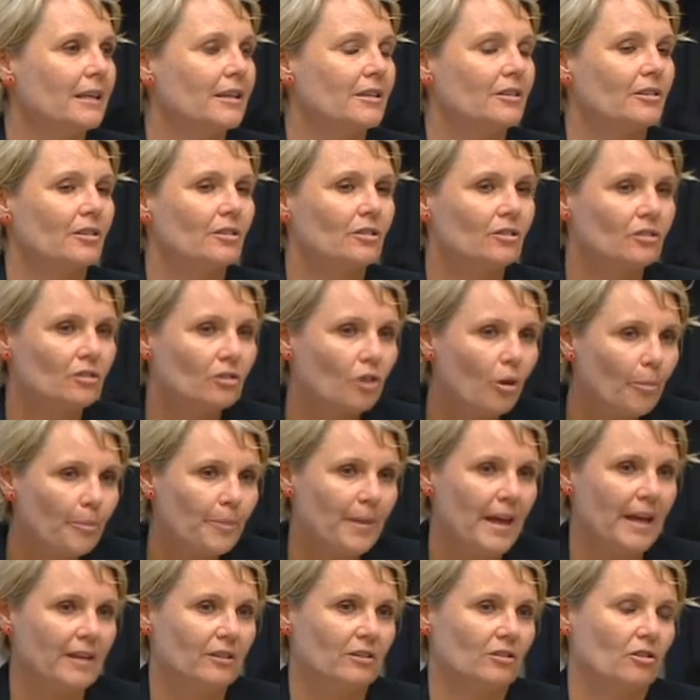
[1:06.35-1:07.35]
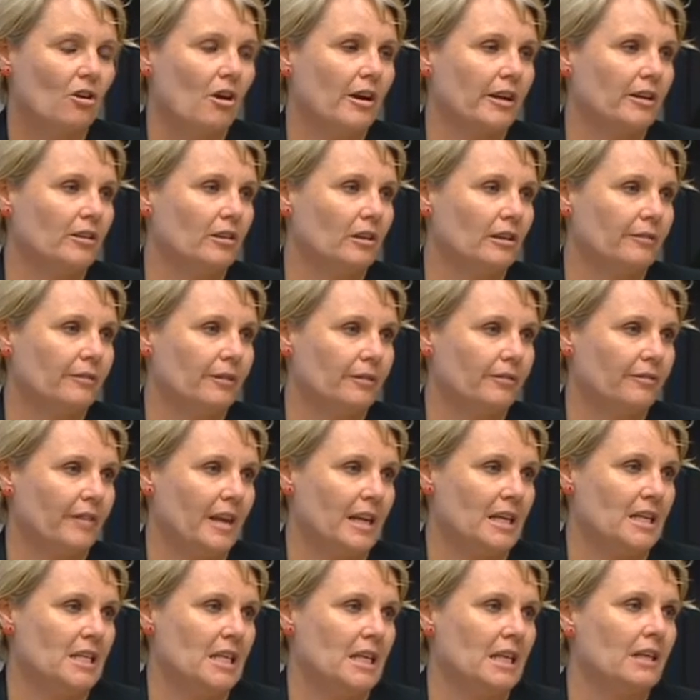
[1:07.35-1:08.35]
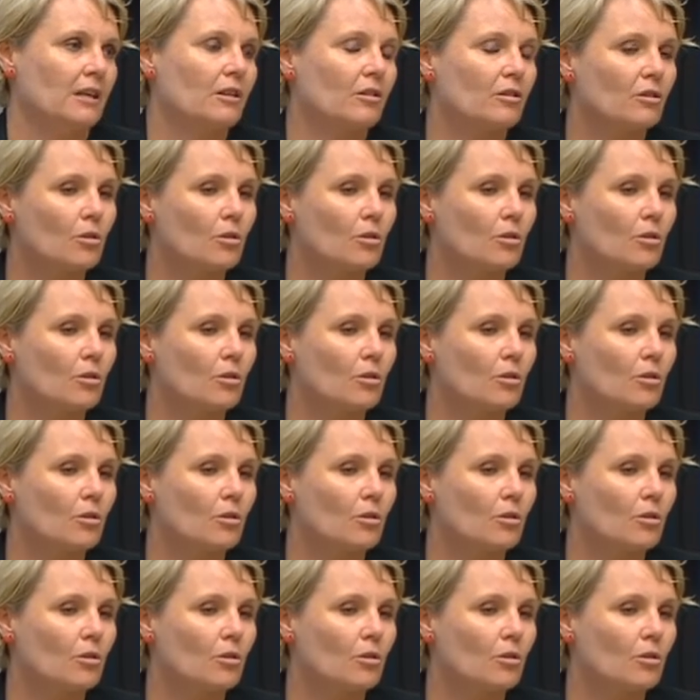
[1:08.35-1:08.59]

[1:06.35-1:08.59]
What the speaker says: to stop that cycle of offending,